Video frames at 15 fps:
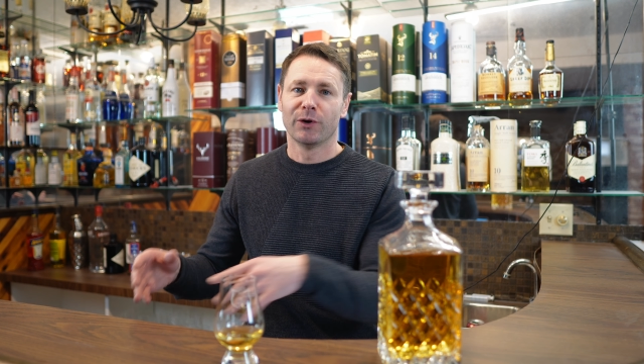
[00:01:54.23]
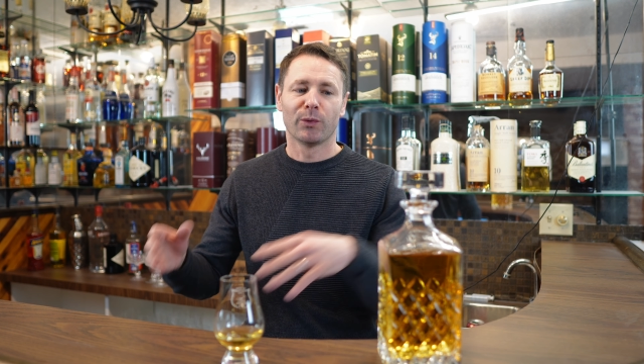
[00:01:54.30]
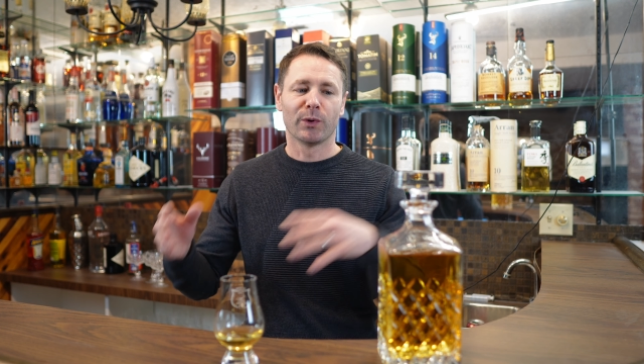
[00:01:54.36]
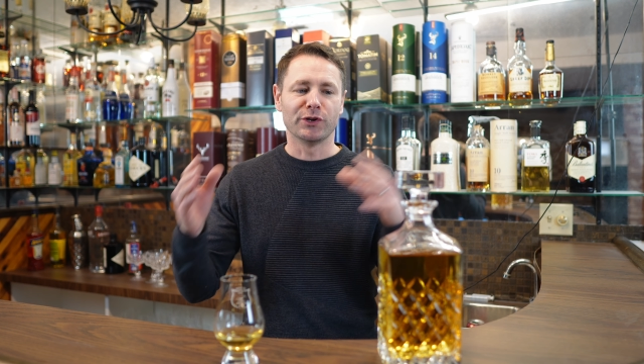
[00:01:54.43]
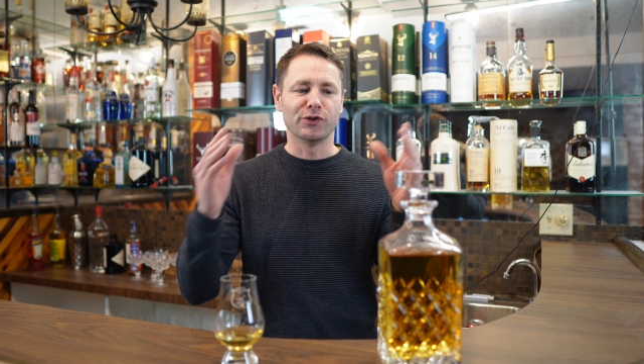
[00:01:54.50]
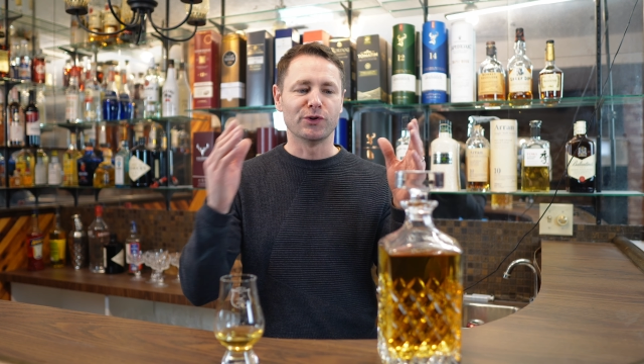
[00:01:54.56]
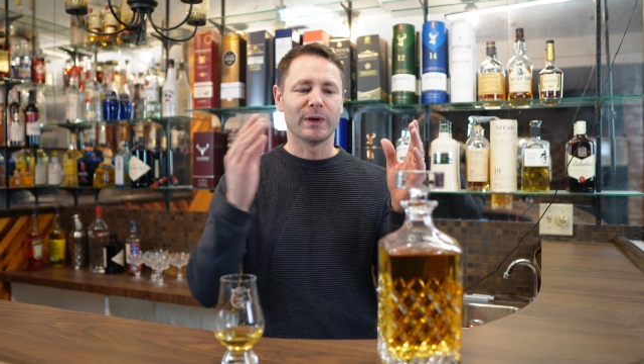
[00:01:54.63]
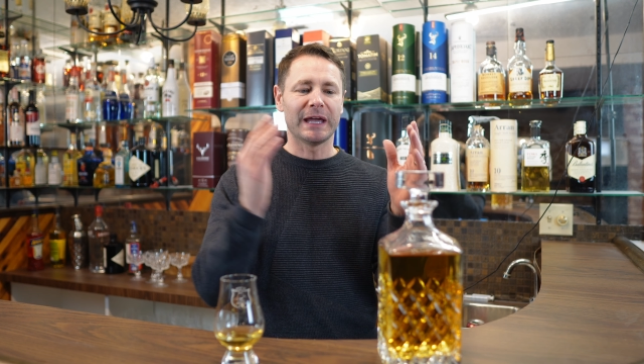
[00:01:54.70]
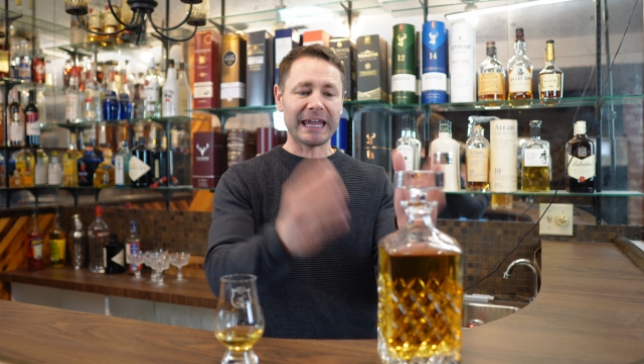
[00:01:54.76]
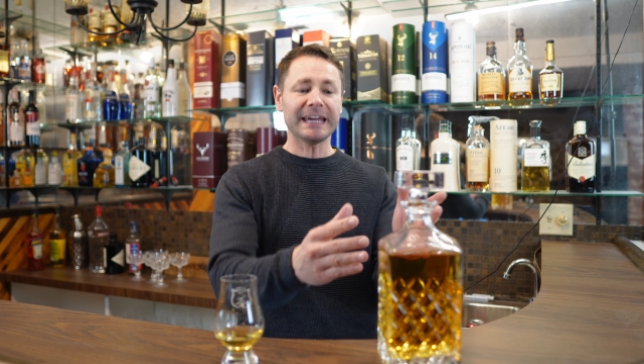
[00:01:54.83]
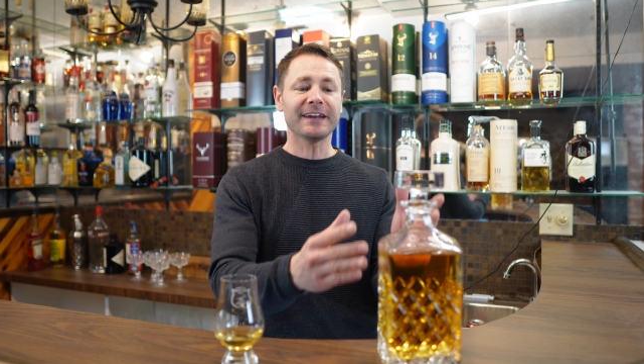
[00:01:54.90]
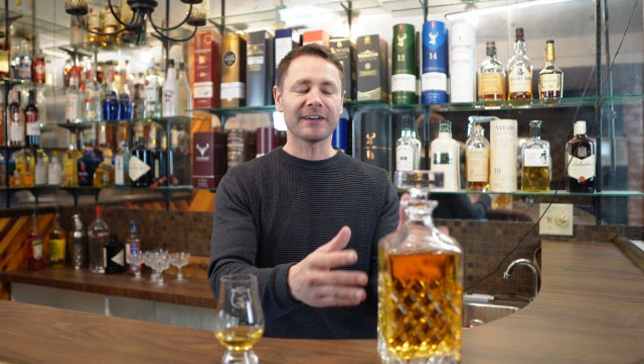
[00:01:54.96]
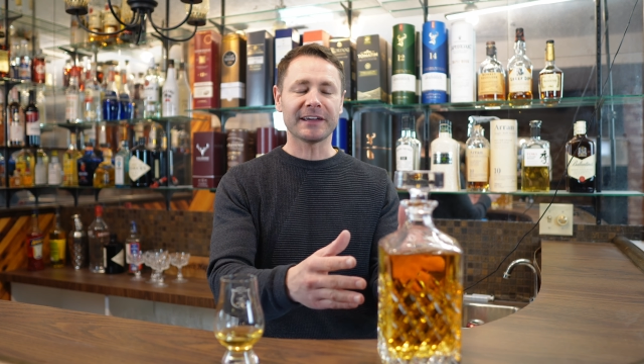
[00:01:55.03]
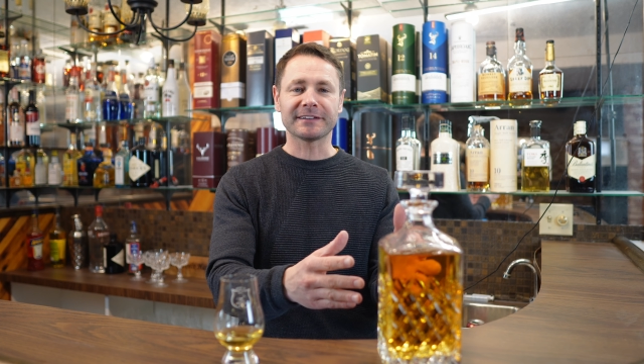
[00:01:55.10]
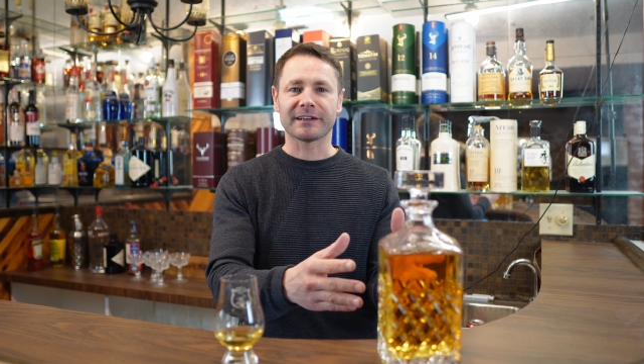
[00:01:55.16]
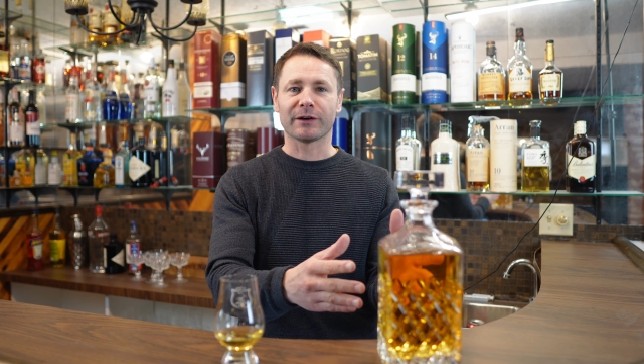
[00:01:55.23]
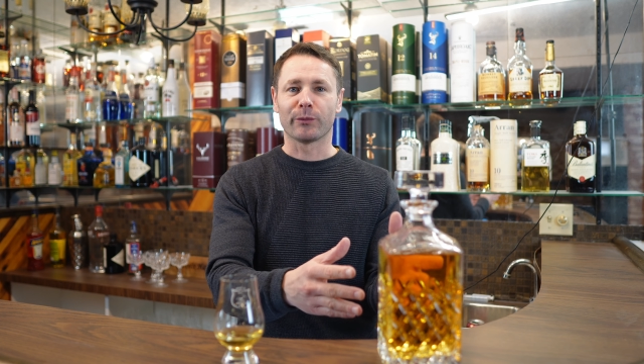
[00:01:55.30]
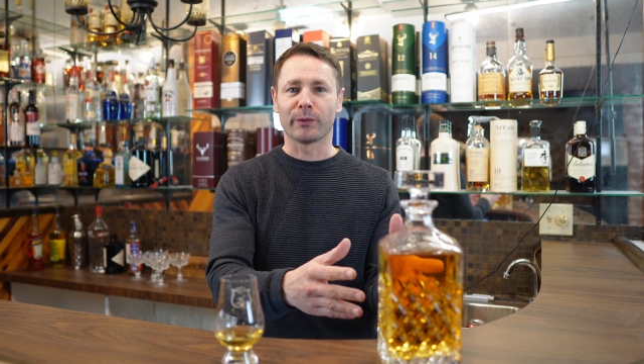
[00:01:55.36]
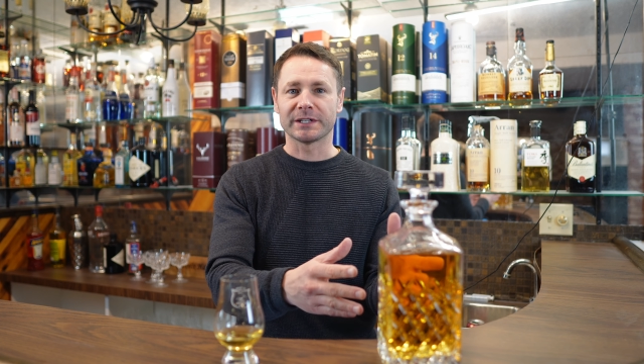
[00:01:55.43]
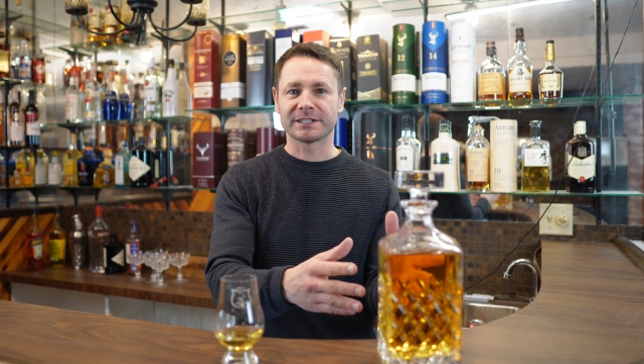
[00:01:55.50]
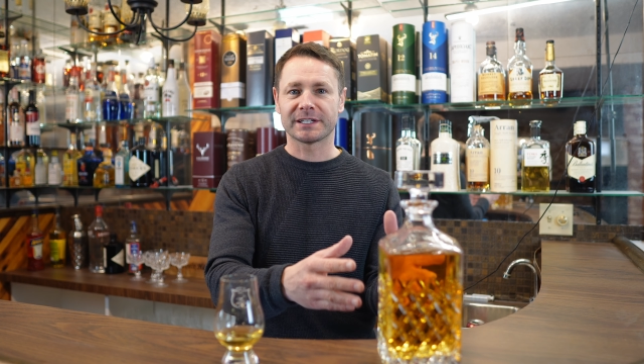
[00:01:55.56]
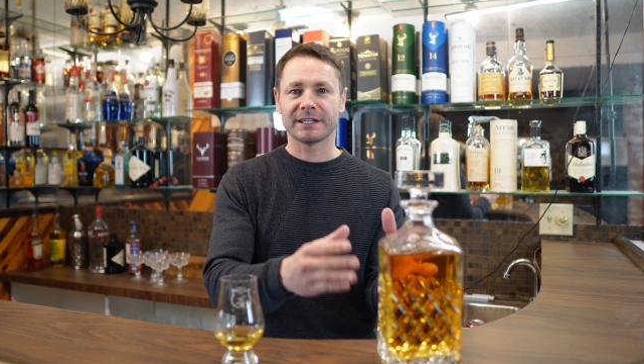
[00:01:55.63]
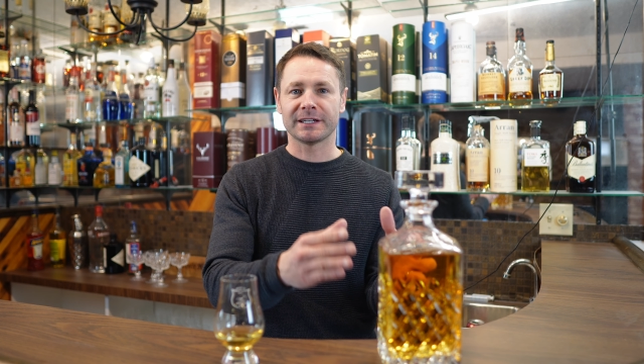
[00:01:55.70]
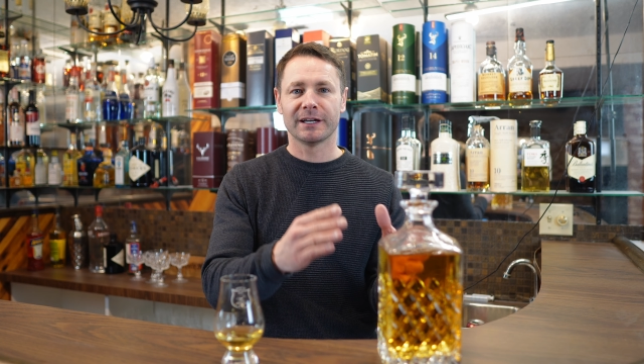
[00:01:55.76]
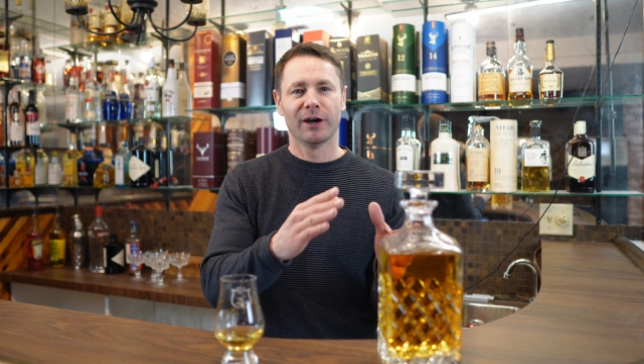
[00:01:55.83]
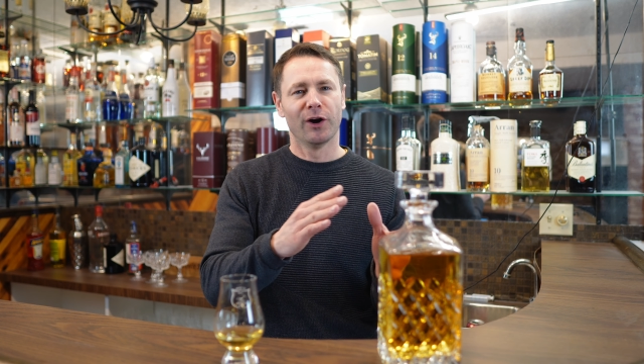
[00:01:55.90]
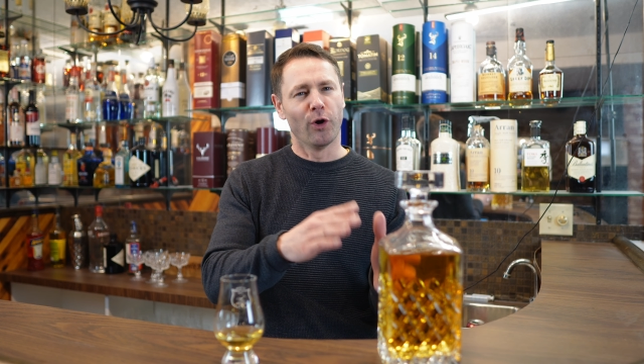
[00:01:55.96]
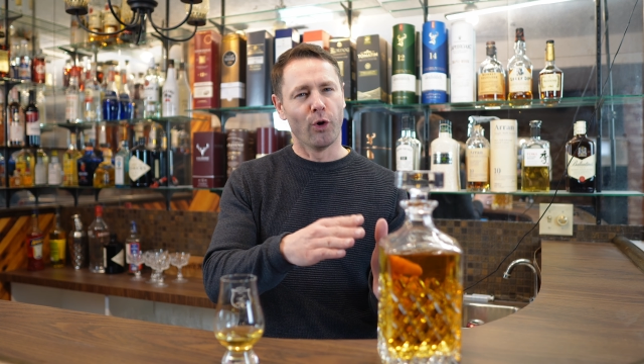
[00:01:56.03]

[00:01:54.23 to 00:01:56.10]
When you aerate a whisky